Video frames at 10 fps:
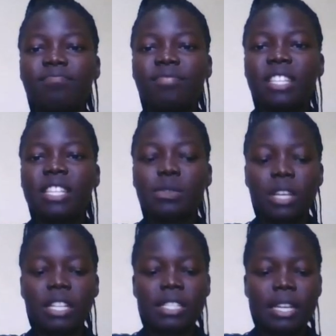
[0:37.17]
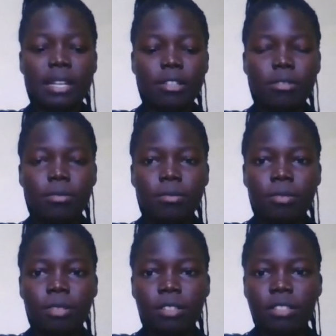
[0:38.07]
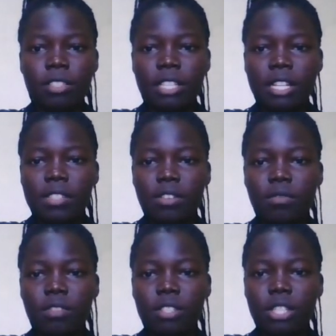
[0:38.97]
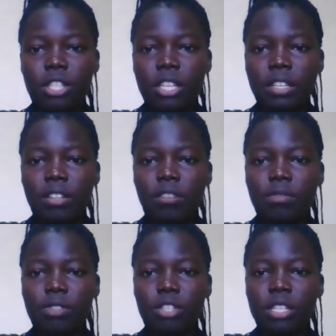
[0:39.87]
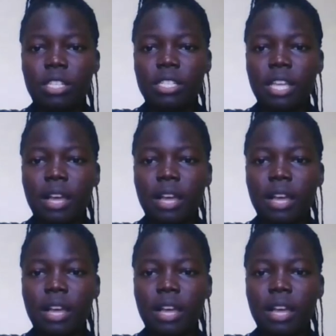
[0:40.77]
These ones are not real results of the students,